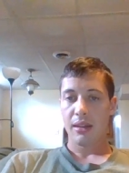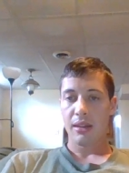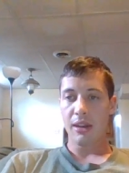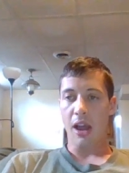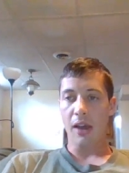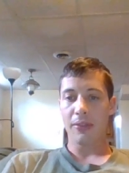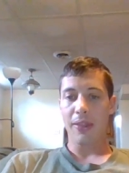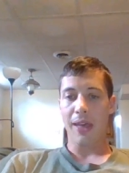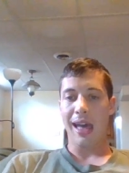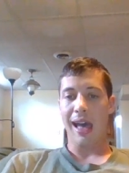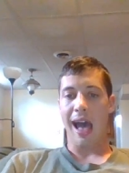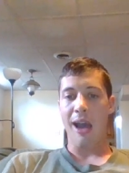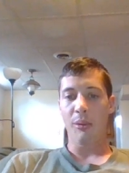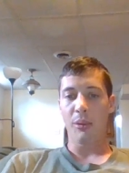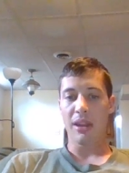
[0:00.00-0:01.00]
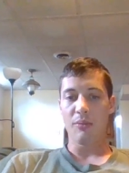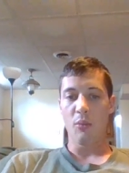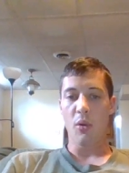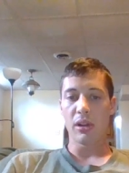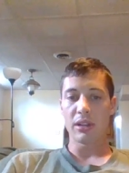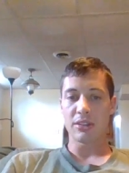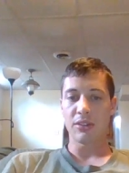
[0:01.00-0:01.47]
Not that I would
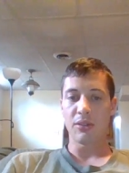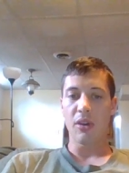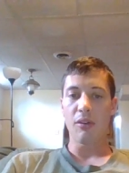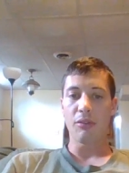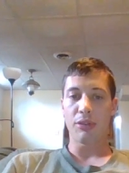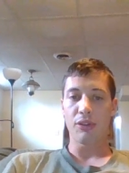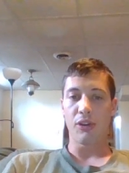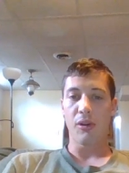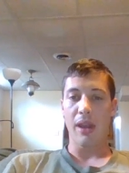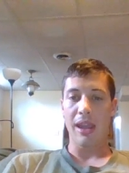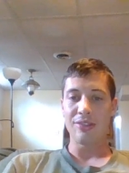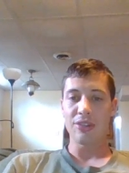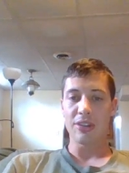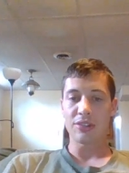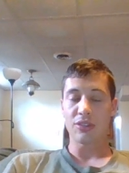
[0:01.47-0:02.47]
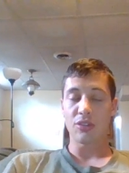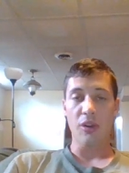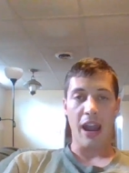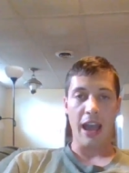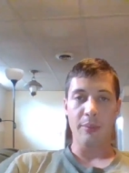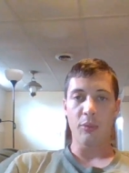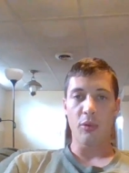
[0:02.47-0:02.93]
want to go through and just
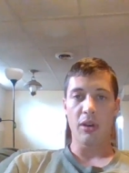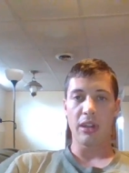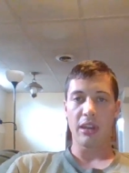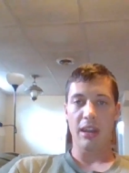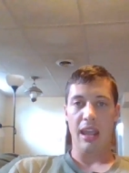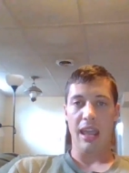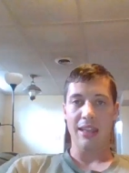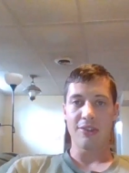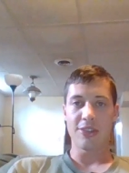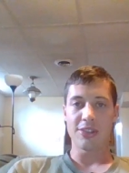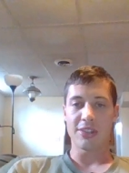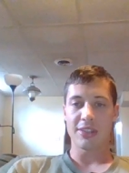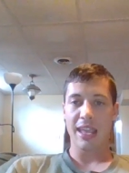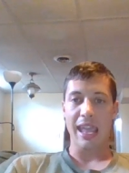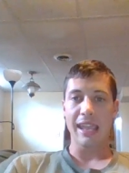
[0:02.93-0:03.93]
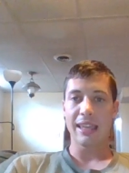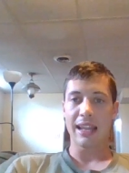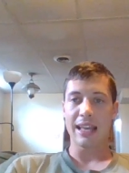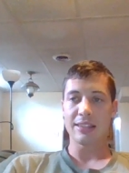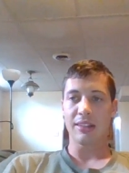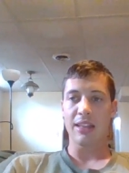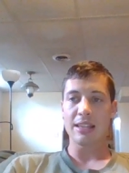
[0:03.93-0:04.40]
grab one and just take it
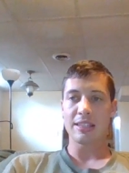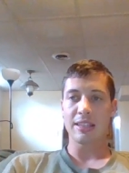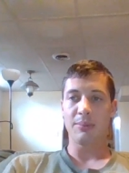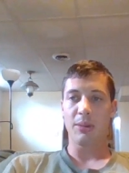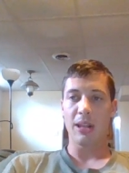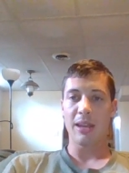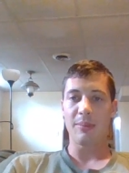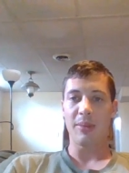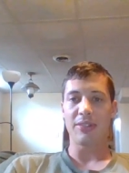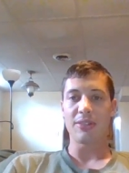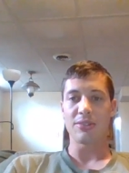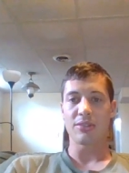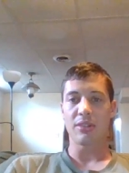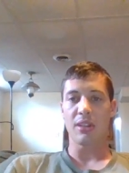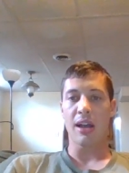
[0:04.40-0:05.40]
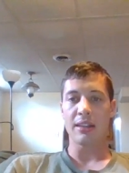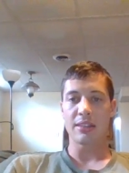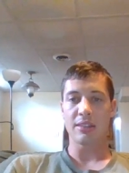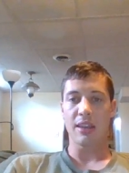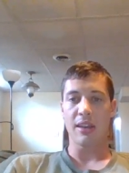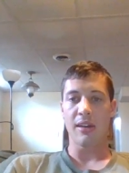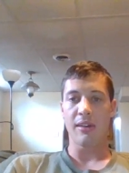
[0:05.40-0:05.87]
as a lesson plan, but there's
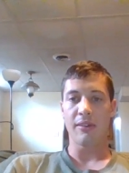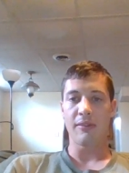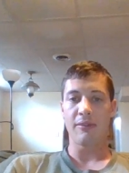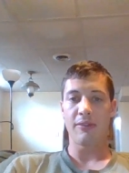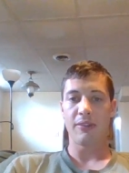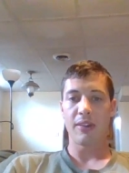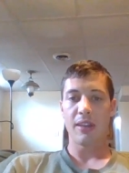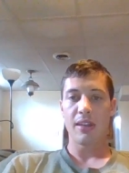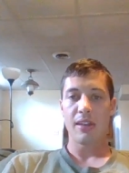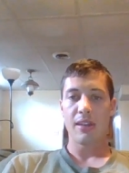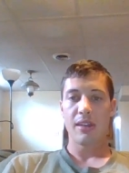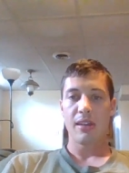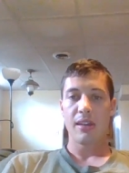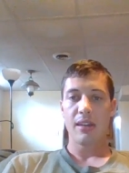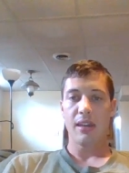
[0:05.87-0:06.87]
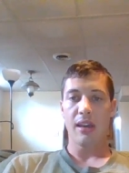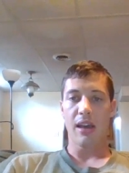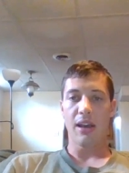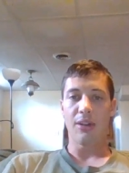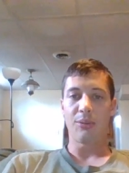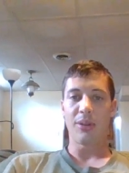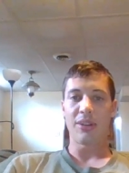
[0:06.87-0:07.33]
lots of
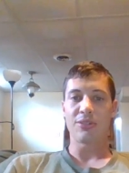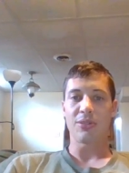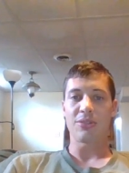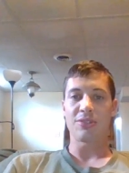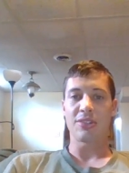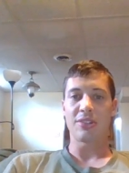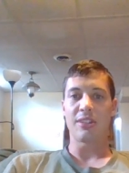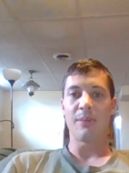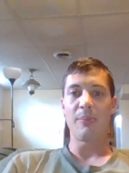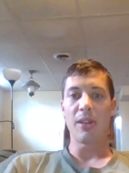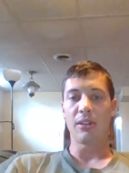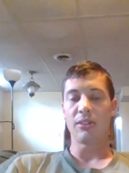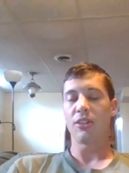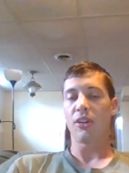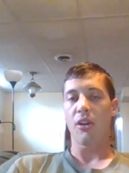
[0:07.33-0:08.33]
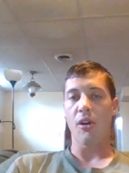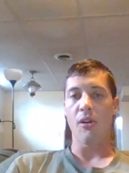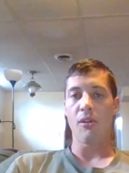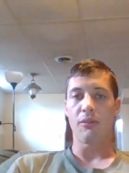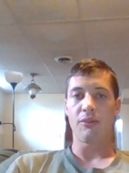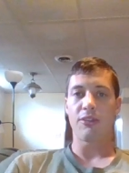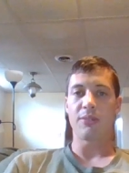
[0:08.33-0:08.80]
resources to build your
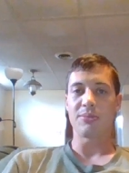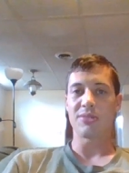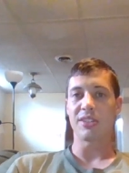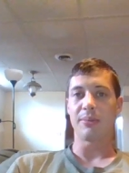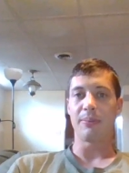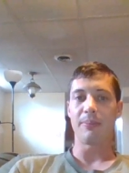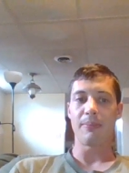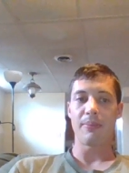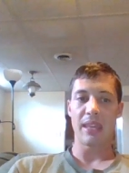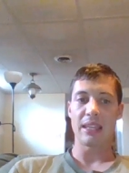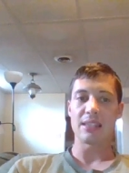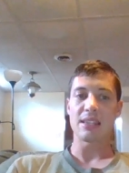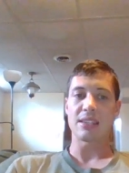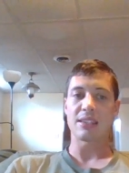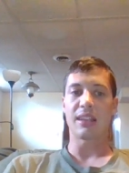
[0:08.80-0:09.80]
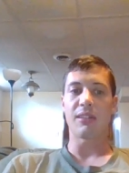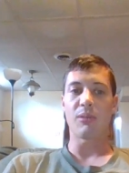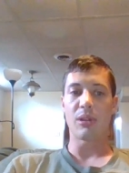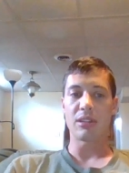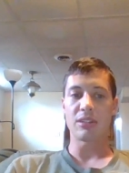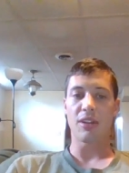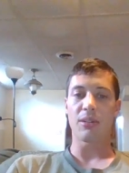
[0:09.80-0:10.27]
own from some existing
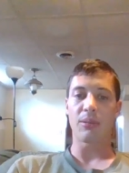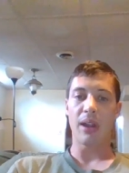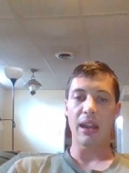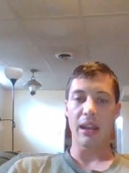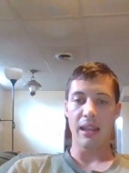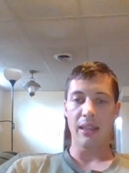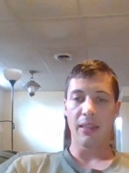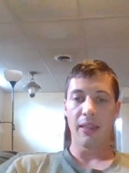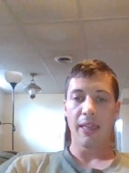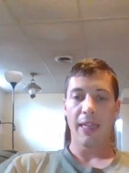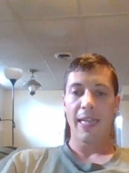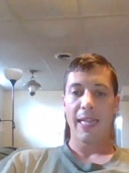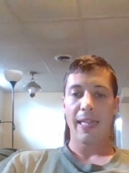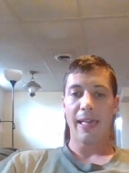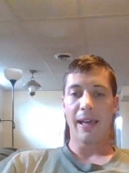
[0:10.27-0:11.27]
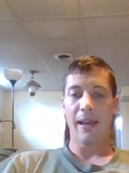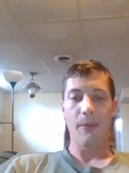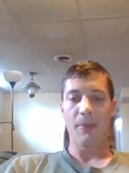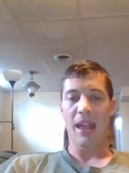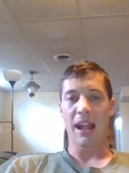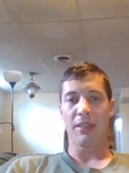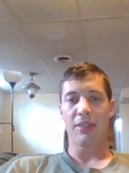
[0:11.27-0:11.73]
ones already.
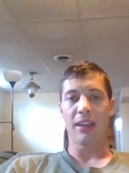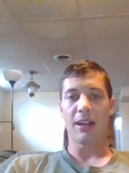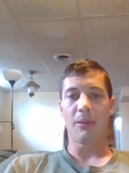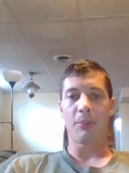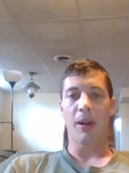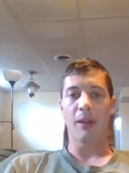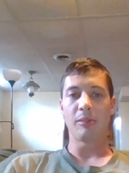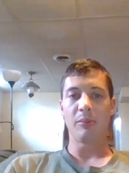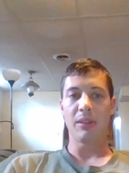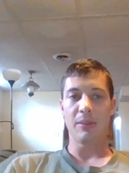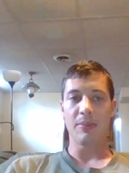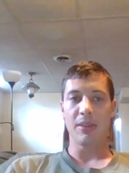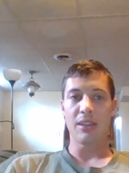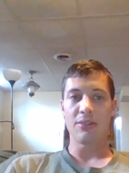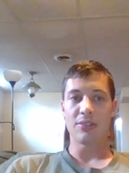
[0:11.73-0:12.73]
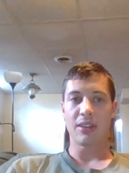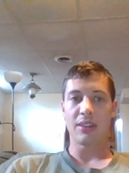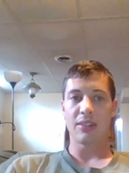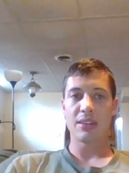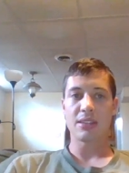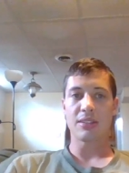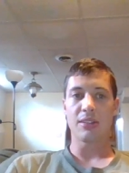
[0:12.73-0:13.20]
And I think I'll probably be using
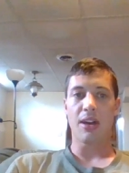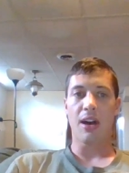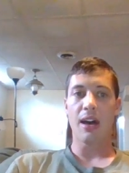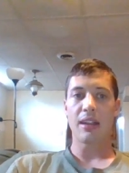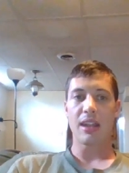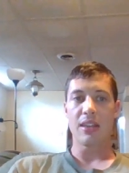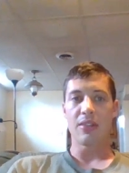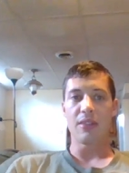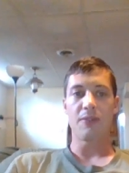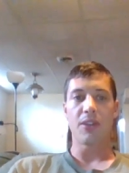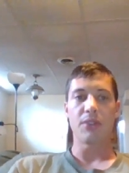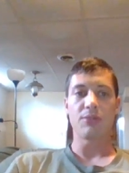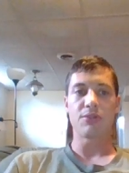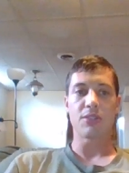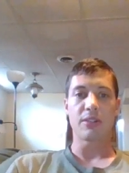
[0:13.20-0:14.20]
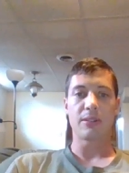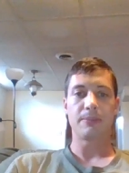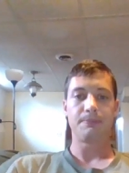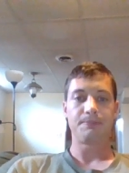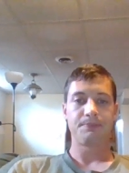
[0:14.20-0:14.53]
this a lot in the future.